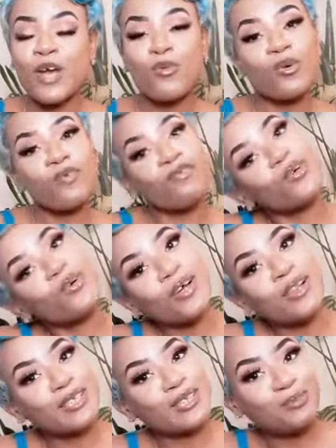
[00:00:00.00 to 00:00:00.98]
review
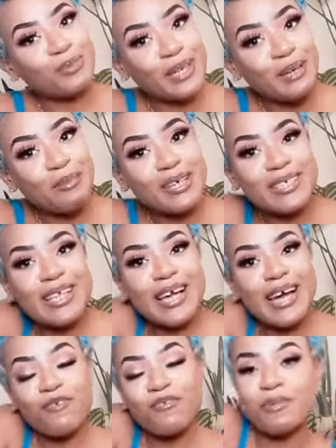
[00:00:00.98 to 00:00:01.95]
on this wig because I
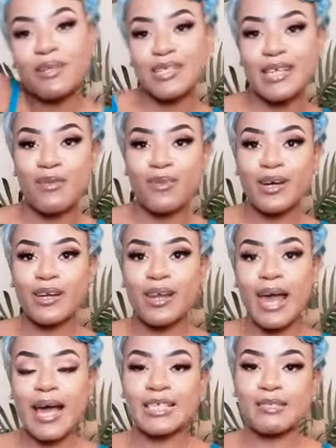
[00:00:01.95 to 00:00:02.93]
got it from the same one
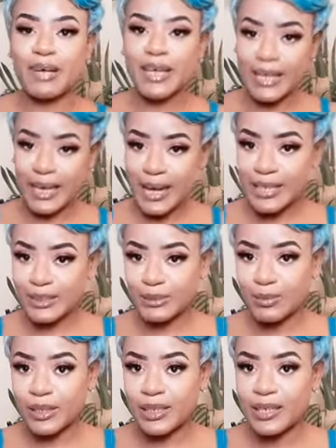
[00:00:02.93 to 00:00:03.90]
as my last
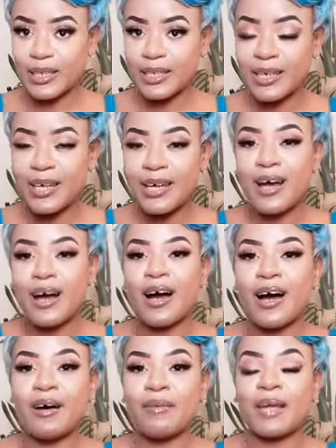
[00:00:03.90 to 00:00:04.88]
one.
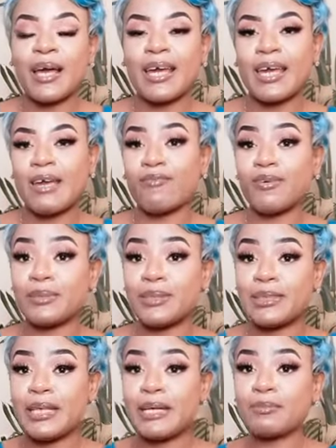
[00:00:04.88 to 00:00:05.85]
That came from
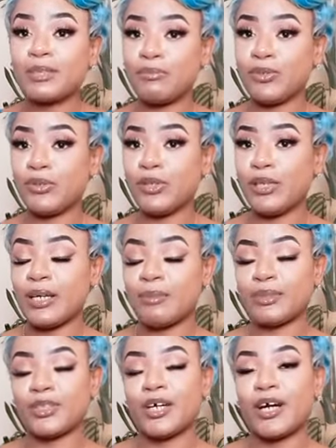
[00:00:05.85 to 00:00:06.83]
Sam's Beauty. I'm
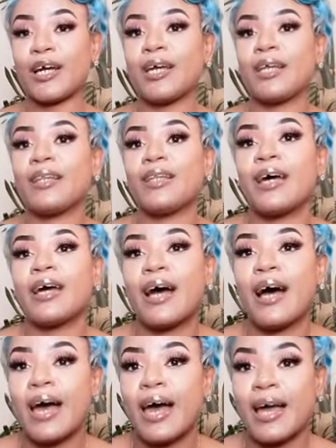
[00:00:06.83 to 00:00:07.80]
sorry that
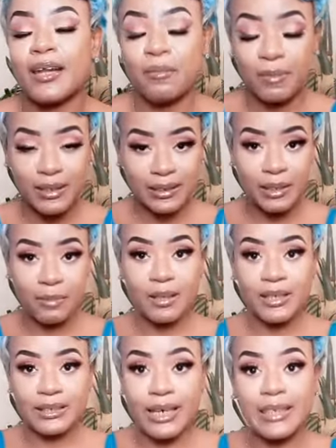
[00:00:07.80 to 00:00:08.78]
I had to mess up,
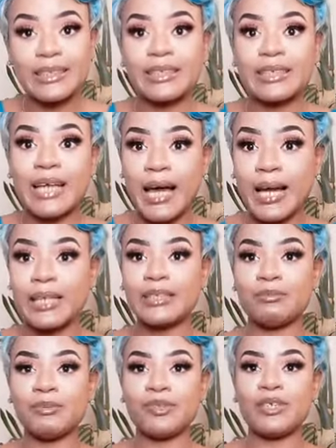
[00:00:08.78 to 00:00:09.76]
but it's not Sally's
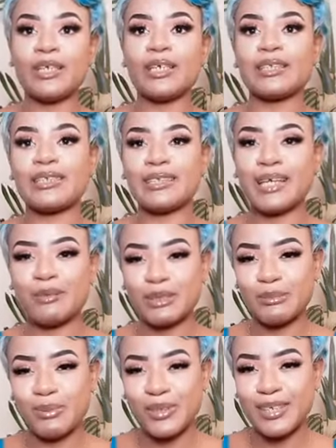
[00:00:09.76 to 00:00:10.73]
Beauty, it's
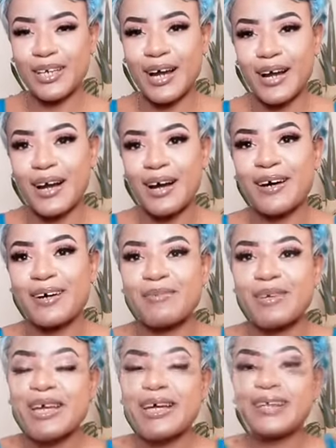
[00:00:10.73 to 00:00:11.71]
samsbeauty.com.
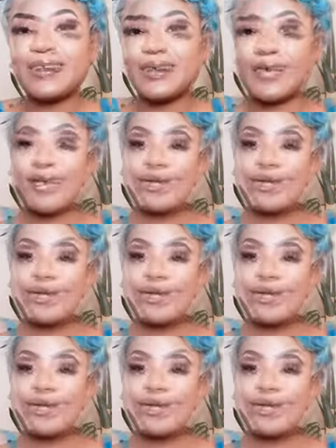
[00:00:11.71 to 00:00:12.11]
So